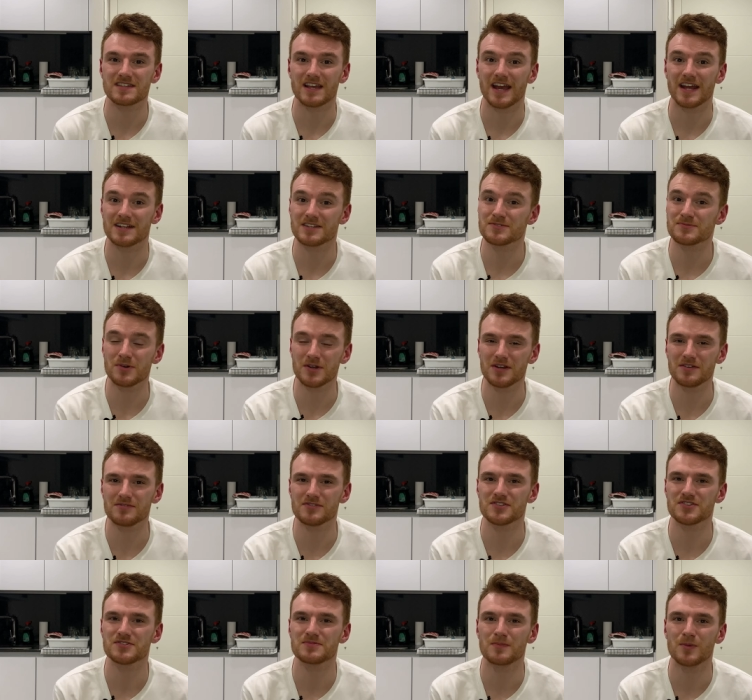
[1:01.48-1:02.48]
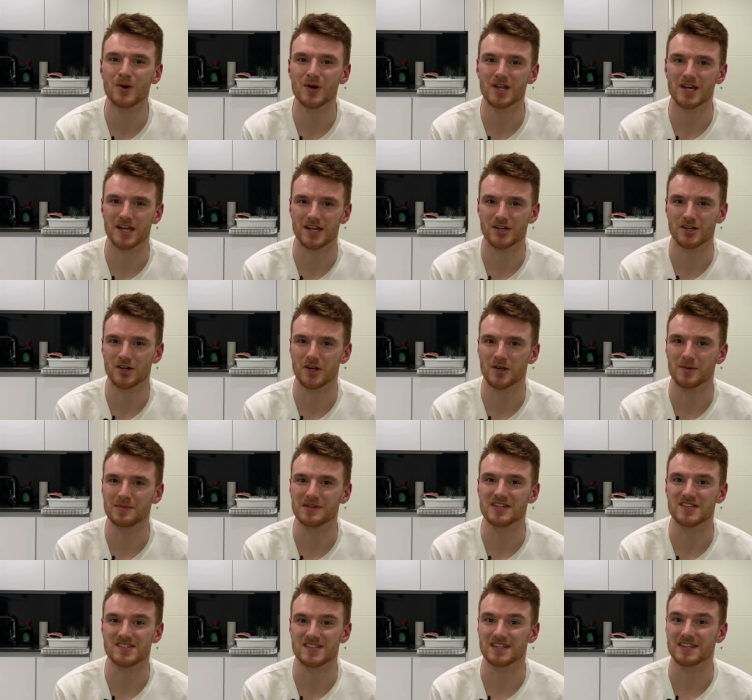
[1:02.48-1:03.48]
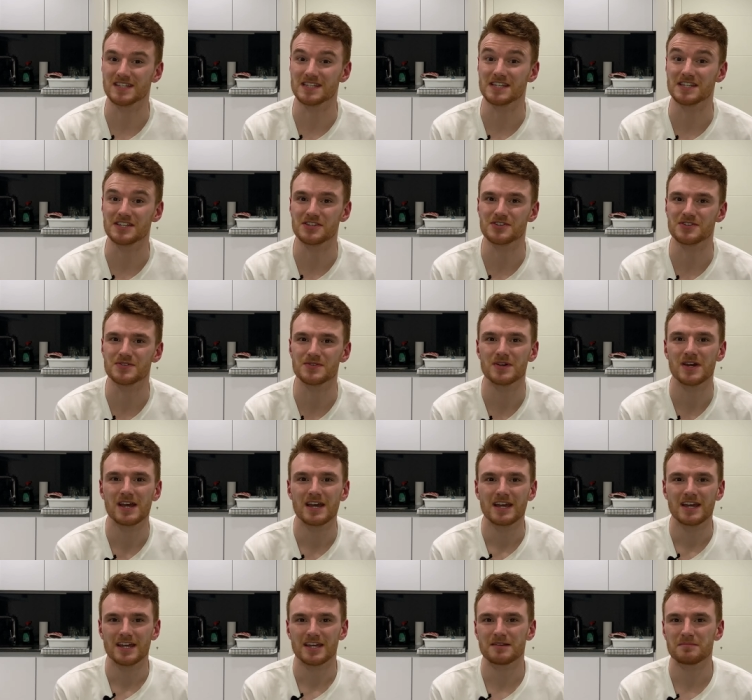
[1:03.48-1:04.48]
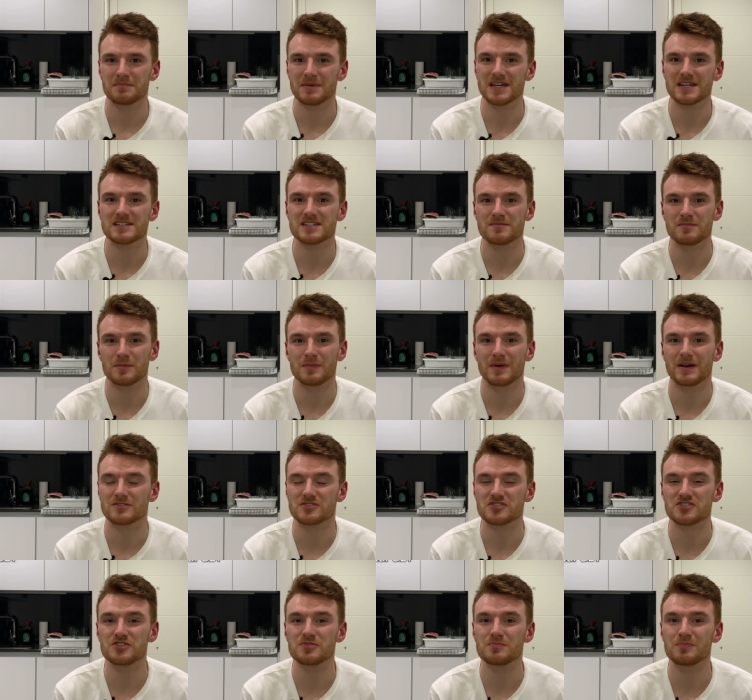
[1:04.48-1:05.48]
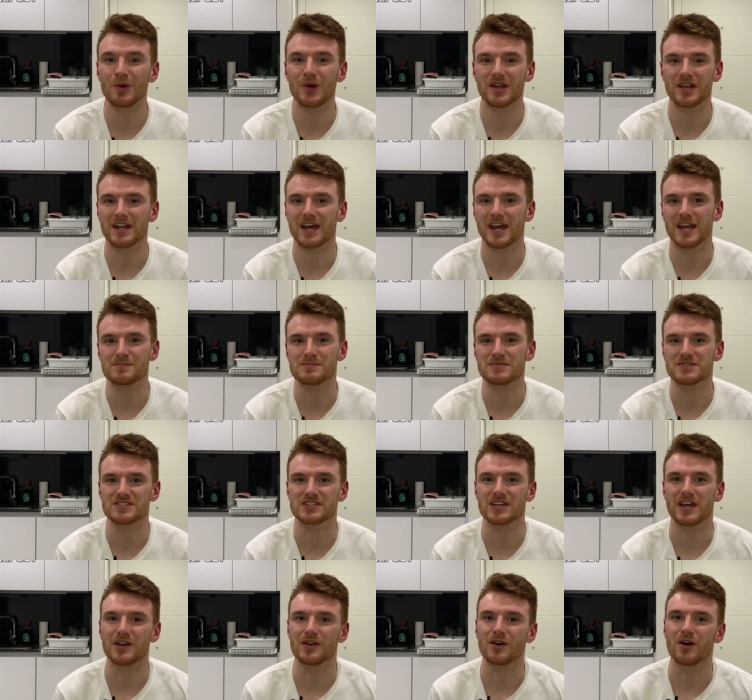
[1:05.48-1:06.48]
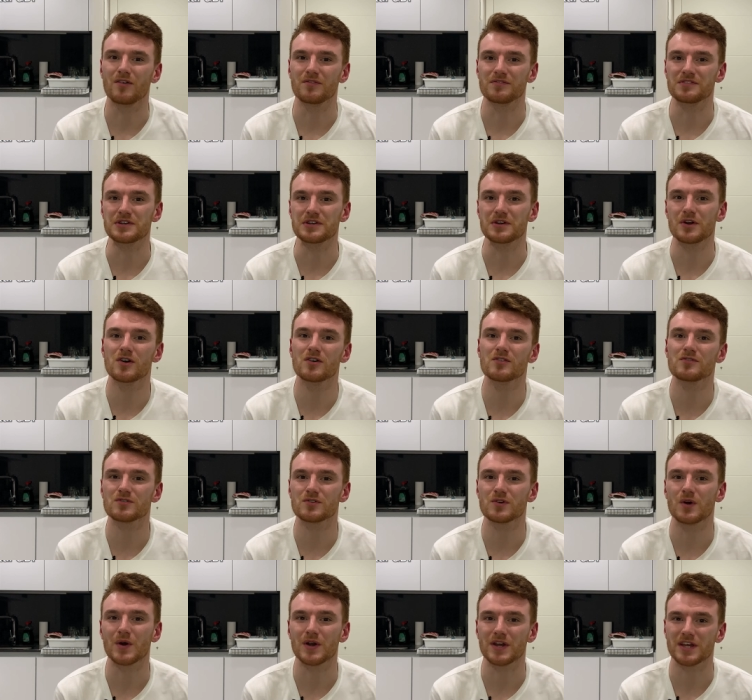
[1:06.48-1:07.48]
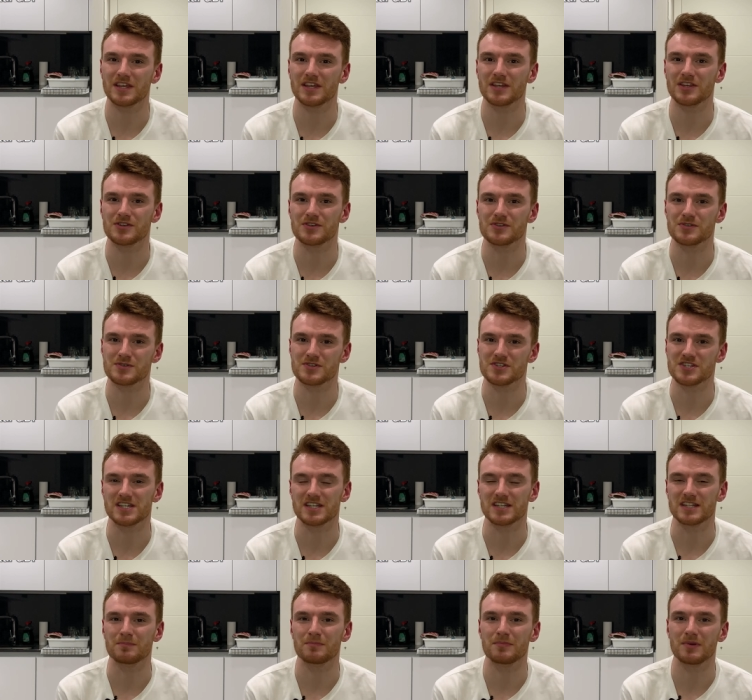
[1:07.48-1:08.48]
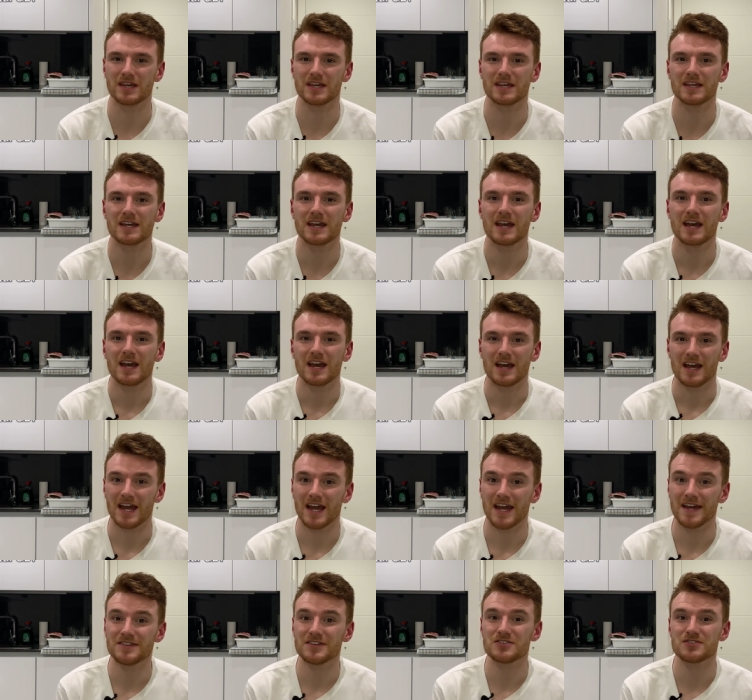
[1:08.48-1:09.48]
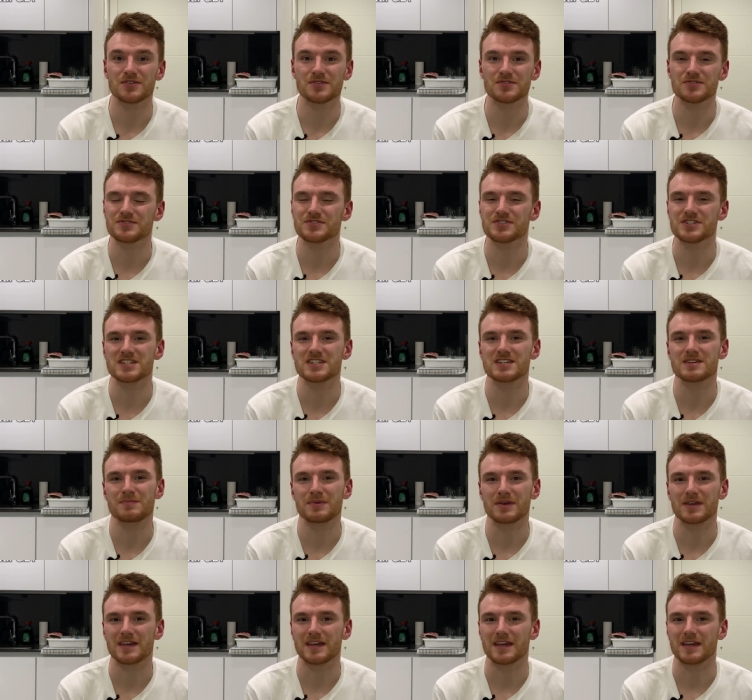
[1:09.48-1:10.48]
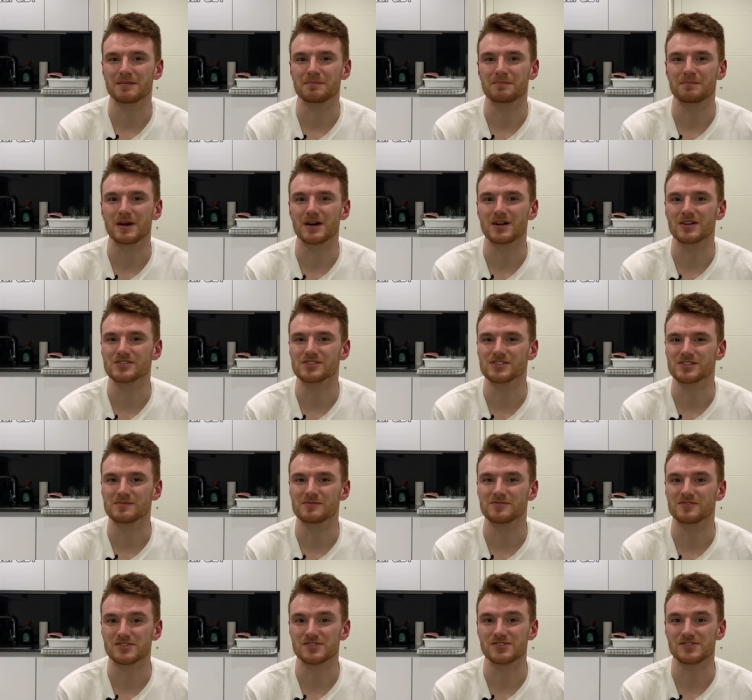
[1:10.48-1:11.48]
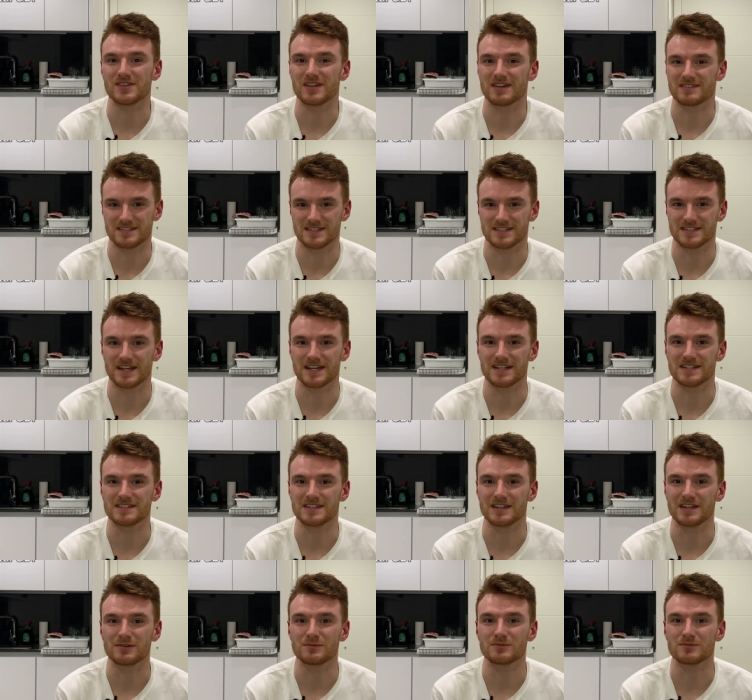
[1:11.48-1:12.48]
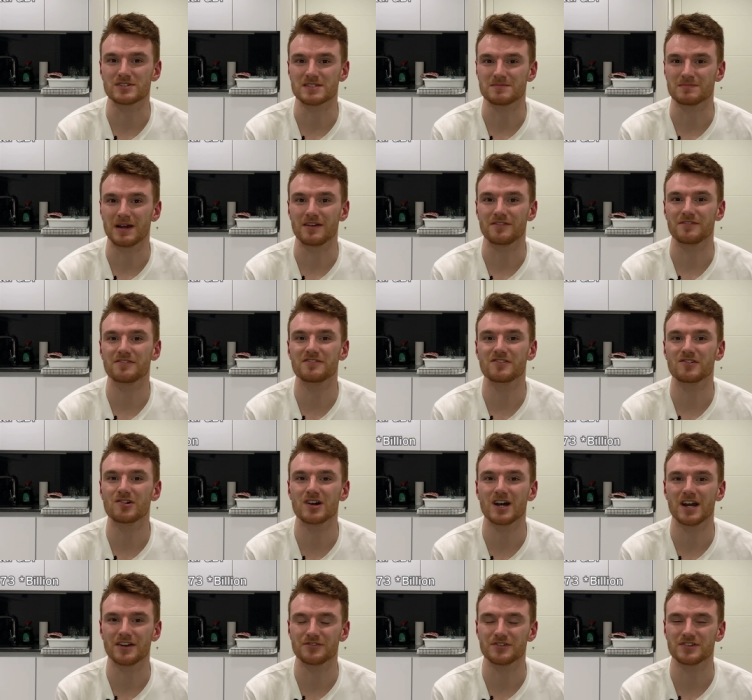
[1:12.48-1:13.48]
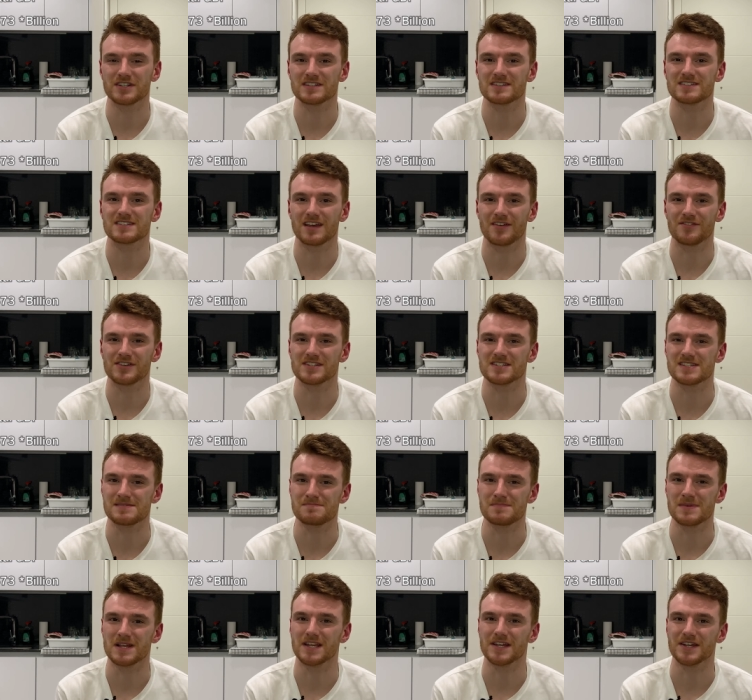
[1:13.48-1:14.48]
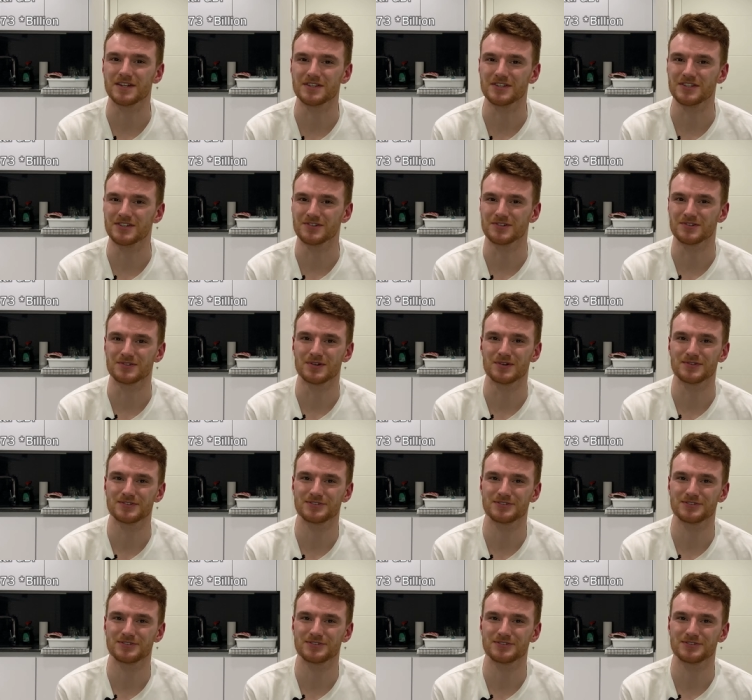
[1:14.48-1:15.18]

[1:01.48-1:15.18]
and it's one of the smaller economies in the EU. It makes up about 2.9% of the overall EU GDP, and the total GDP in Belgium for 2019 was about 470 million euros.